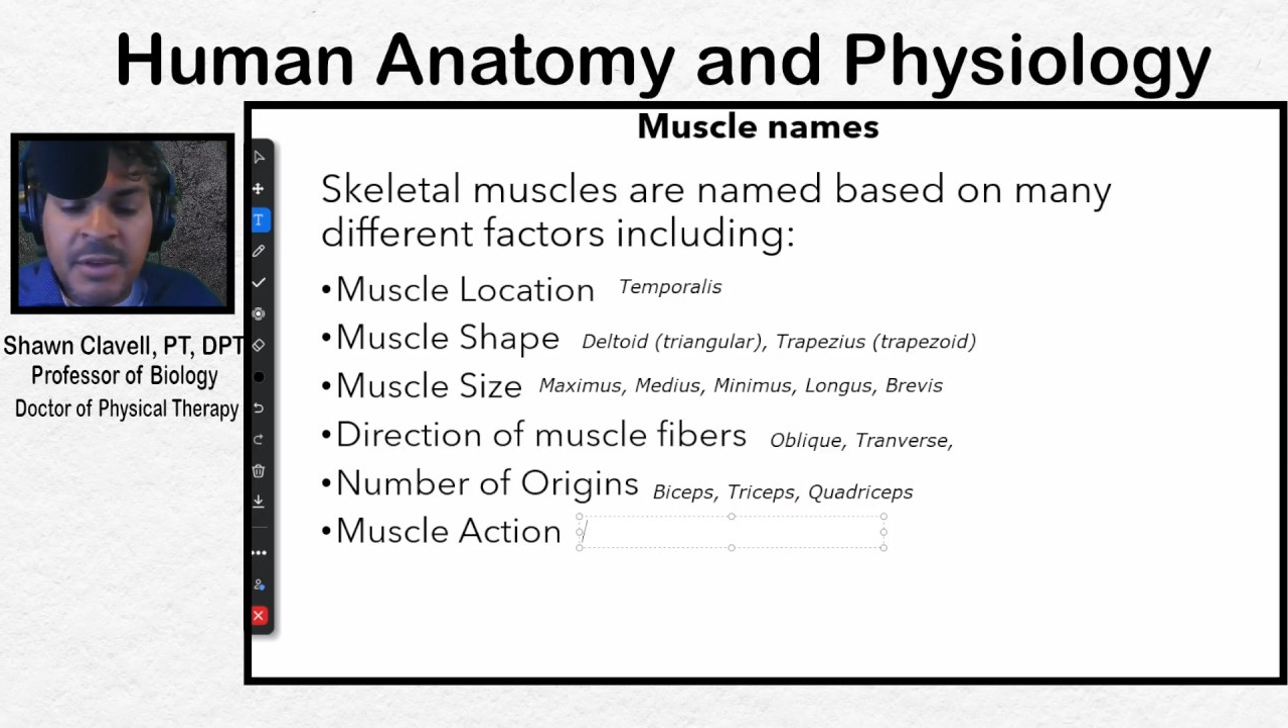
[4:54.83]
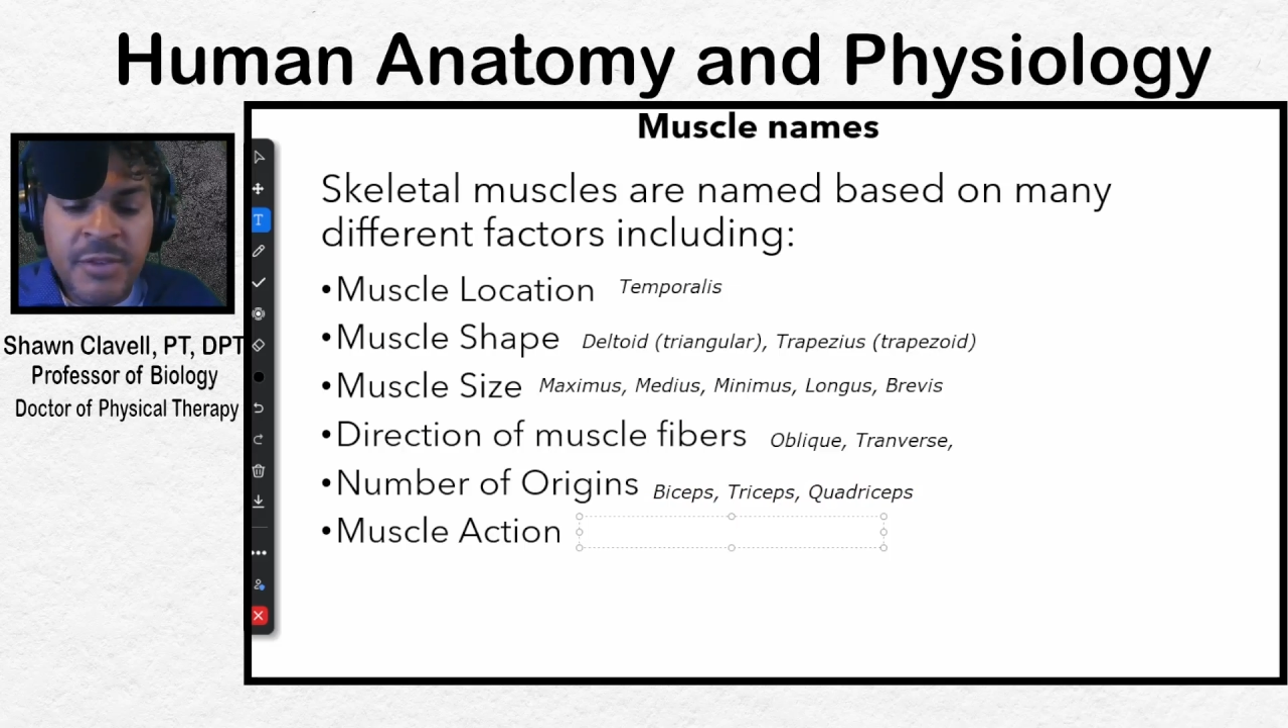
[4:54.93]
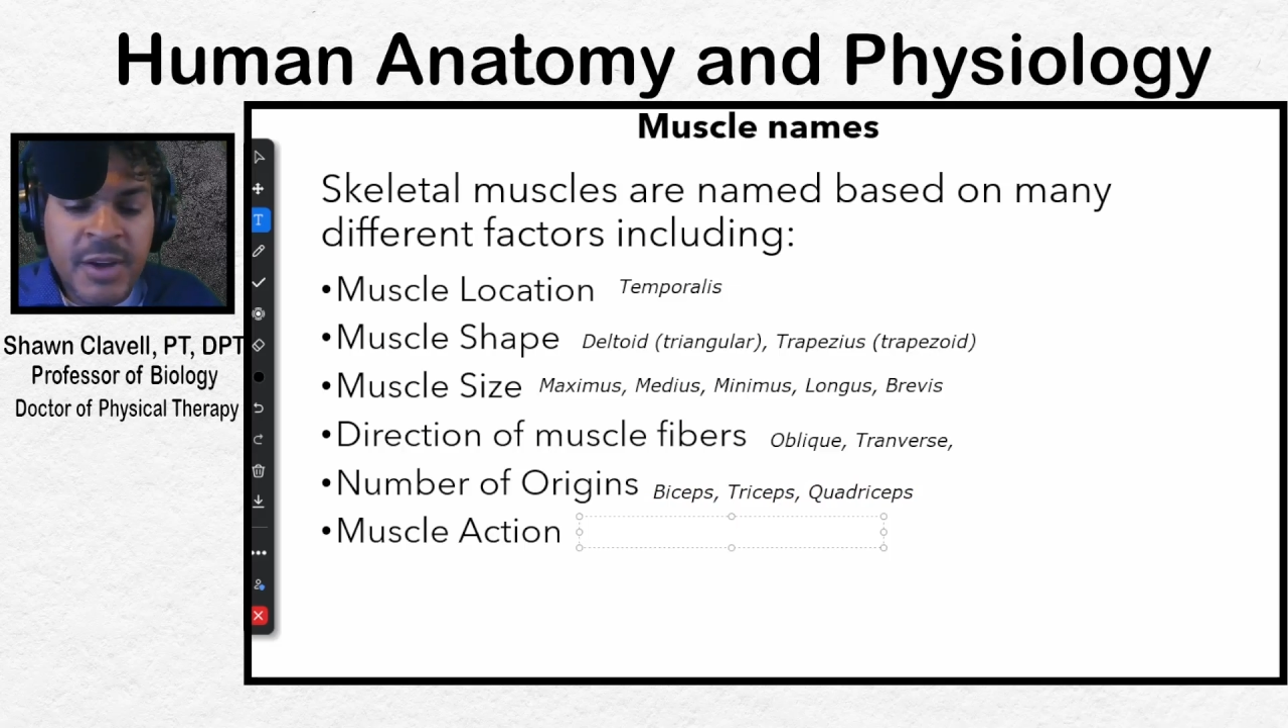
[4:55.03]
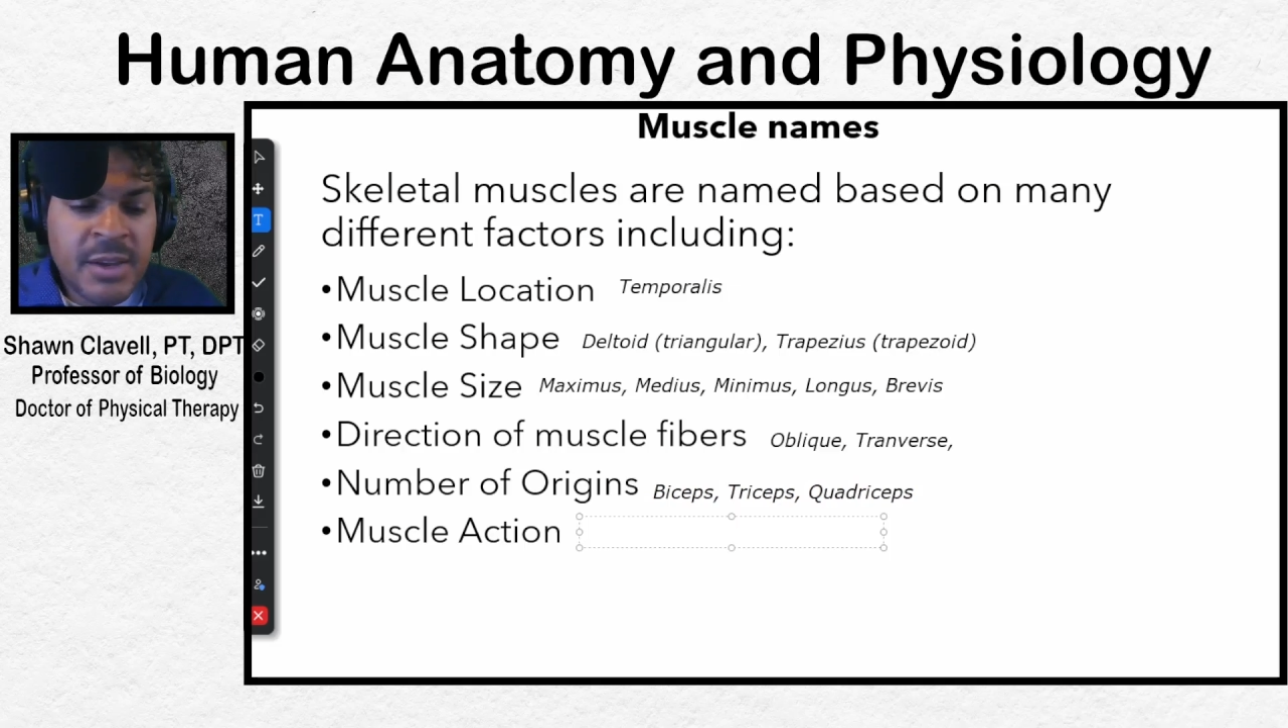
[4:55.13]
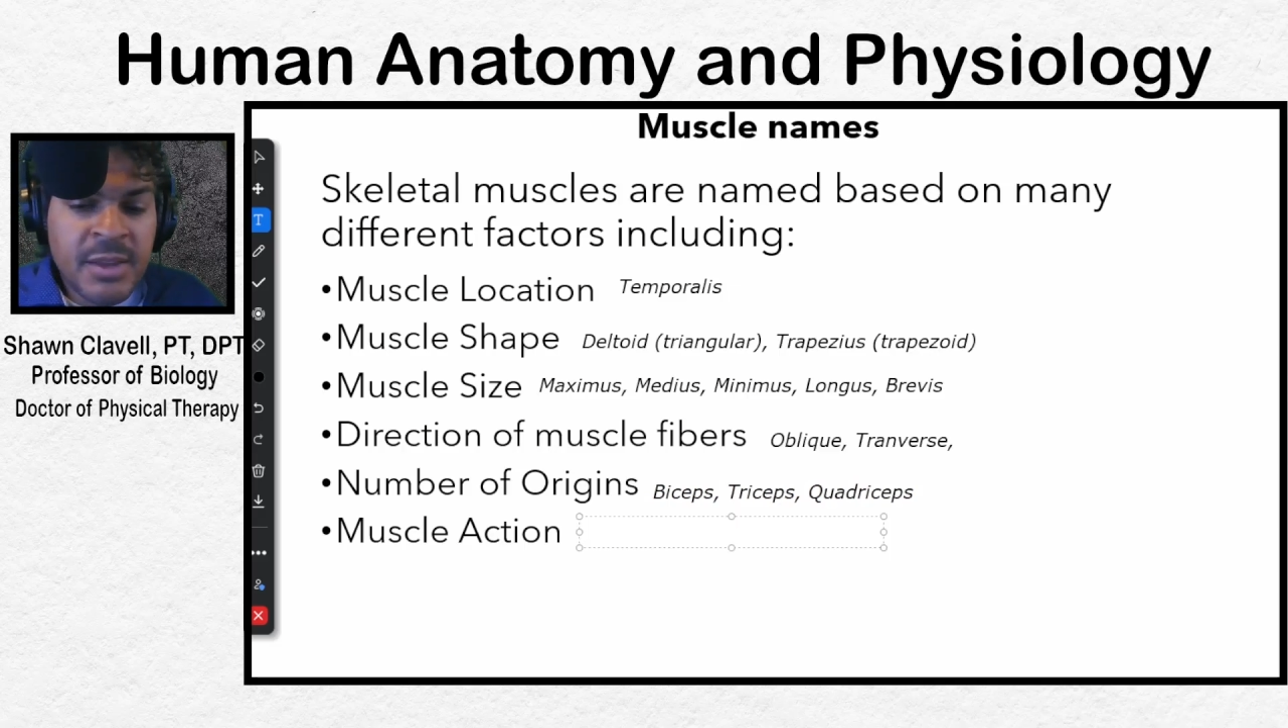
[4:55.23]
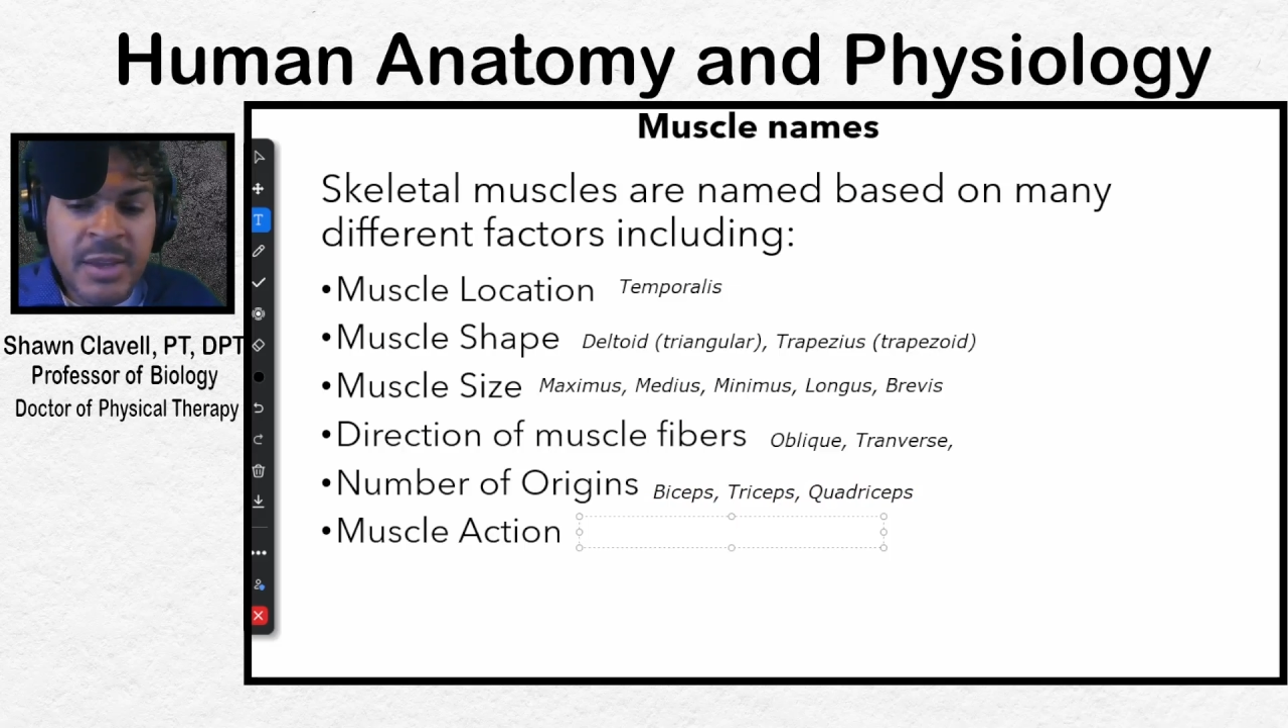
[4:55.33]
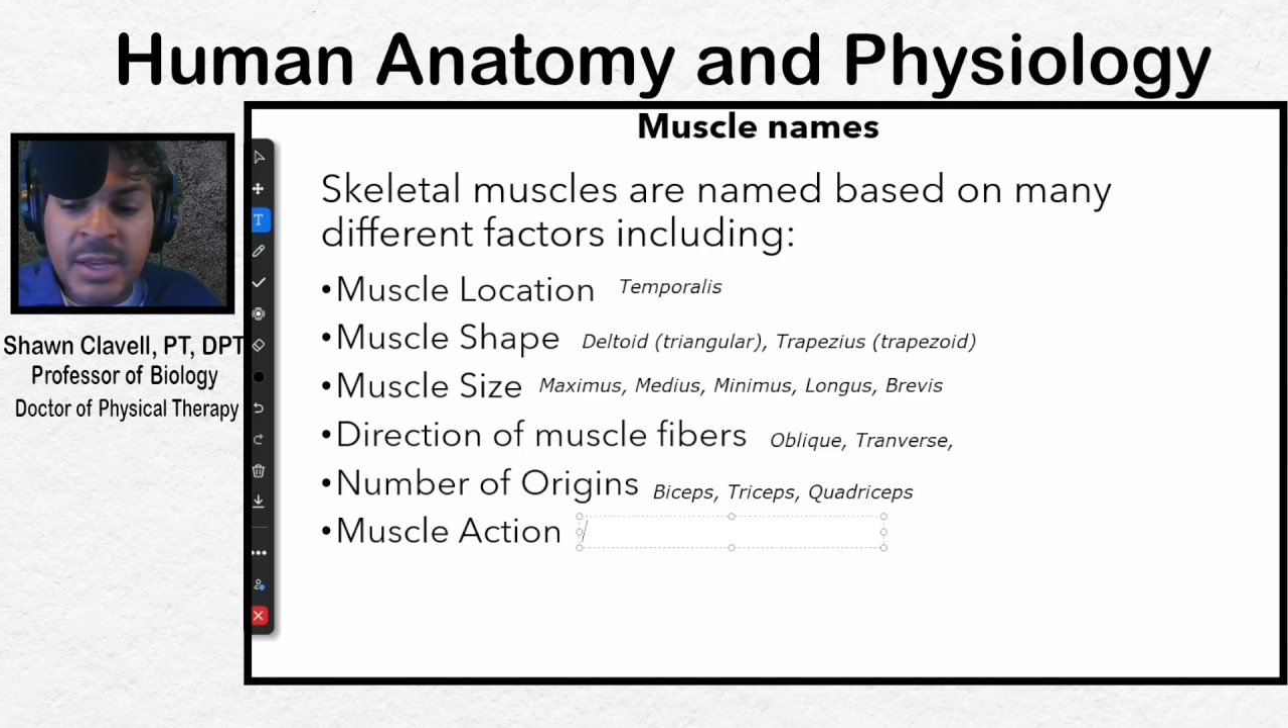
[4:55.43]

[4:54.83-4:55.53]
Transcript: finally,